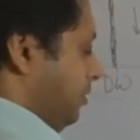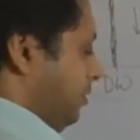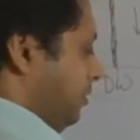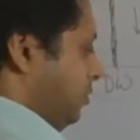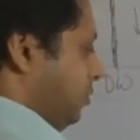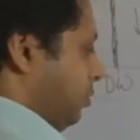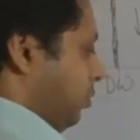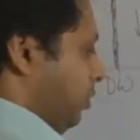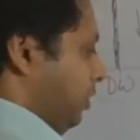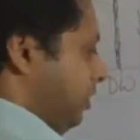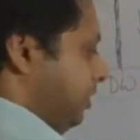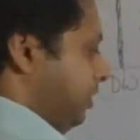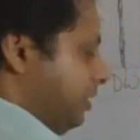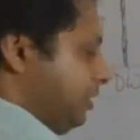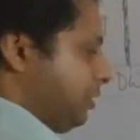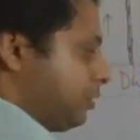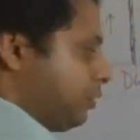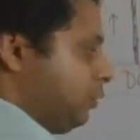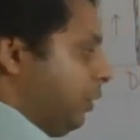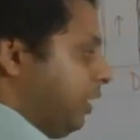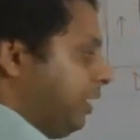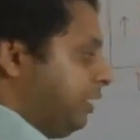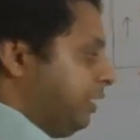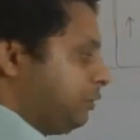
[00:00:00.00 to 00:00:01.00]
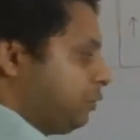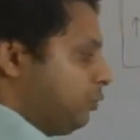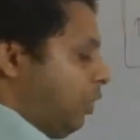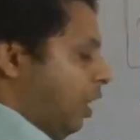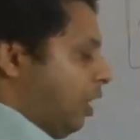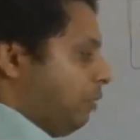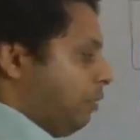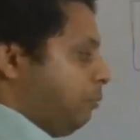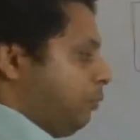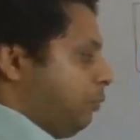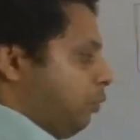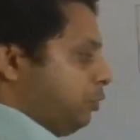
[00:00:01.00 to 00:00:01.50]
so it is going to
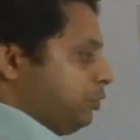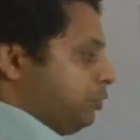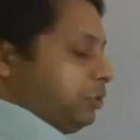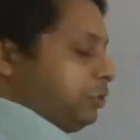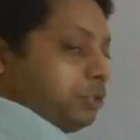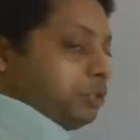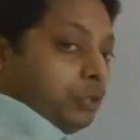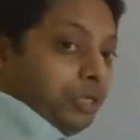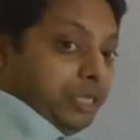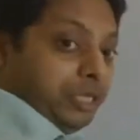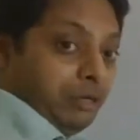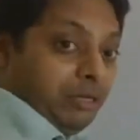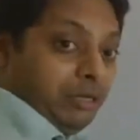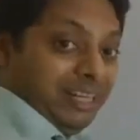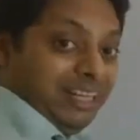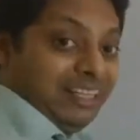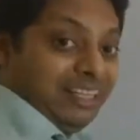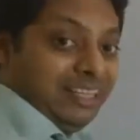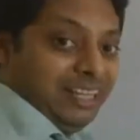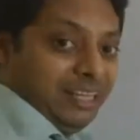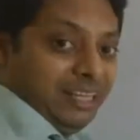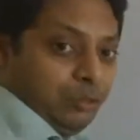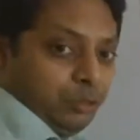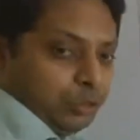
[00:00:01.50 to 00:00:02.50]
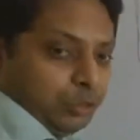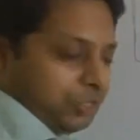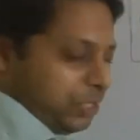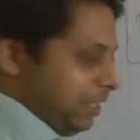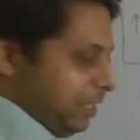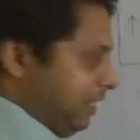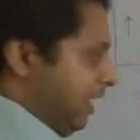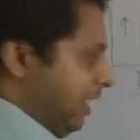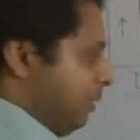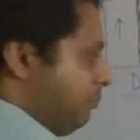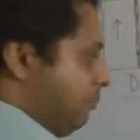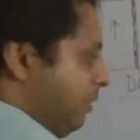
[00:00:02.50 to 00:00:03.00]
oppose. So it will induce
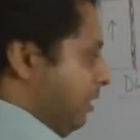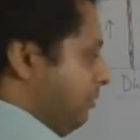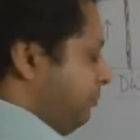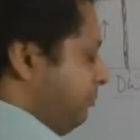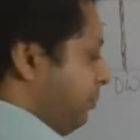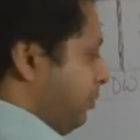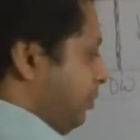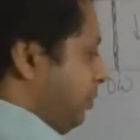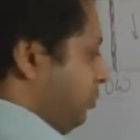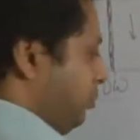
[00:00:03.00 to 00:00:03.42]
EMF,